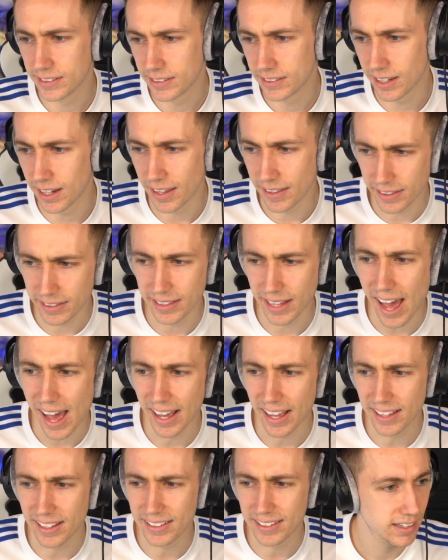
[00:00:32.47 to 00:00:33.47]
I think that
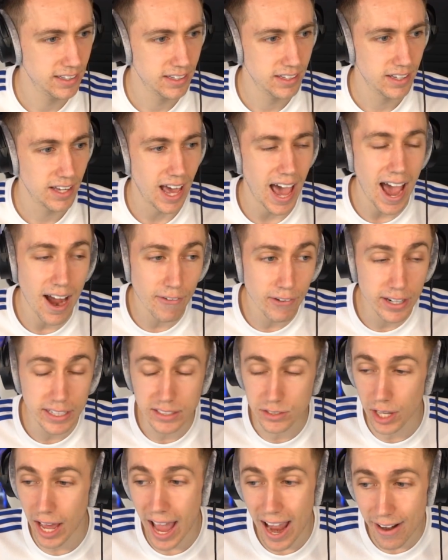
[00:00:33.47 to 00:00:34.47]
Harry,
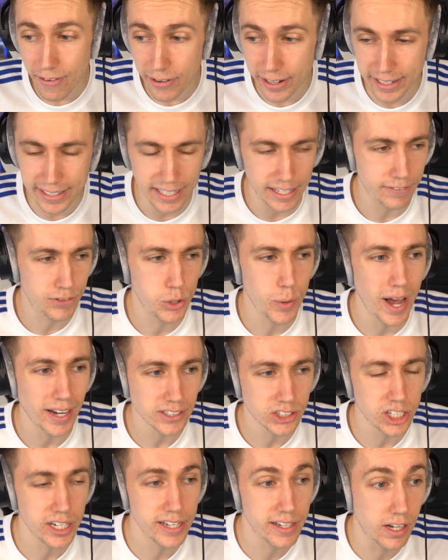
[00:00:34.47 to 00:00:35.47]
if you
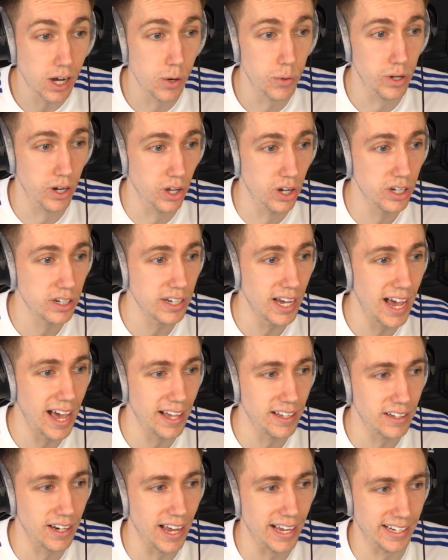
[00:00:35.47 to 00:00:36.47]
actually go look
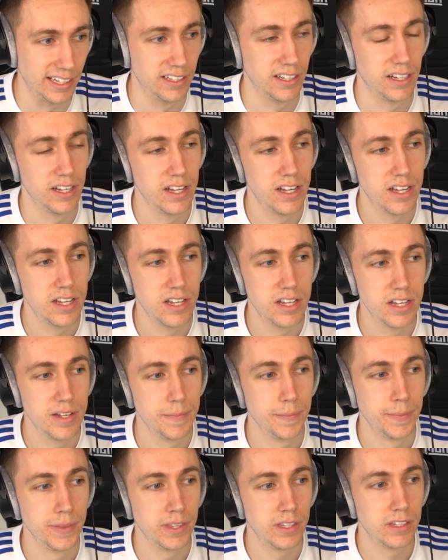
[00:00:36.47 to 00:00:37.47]
at like,
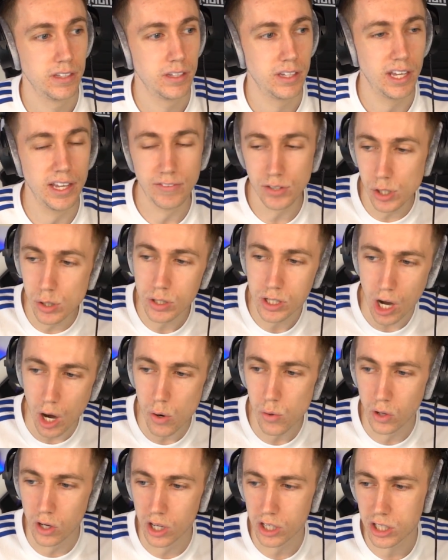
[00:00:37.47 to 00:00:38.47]
if you go
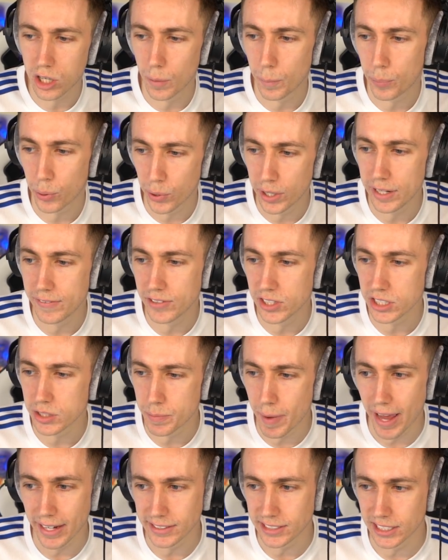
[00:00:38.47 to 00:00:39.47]
look at previous
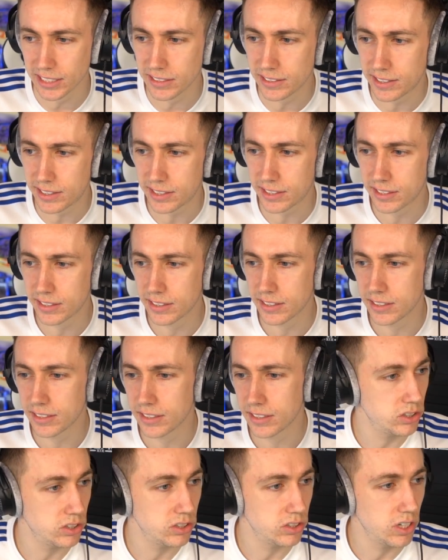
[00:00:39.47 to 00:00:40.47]
matches,
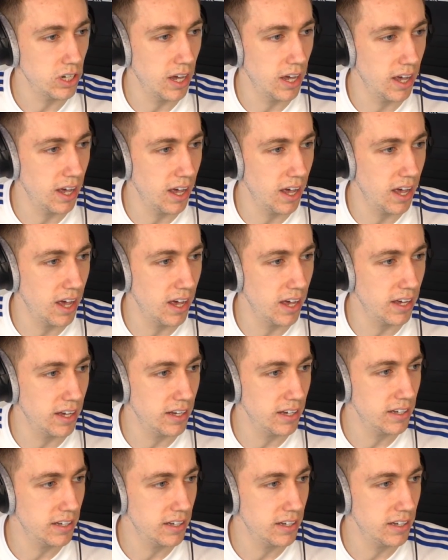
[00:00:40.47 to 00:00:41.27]
Harry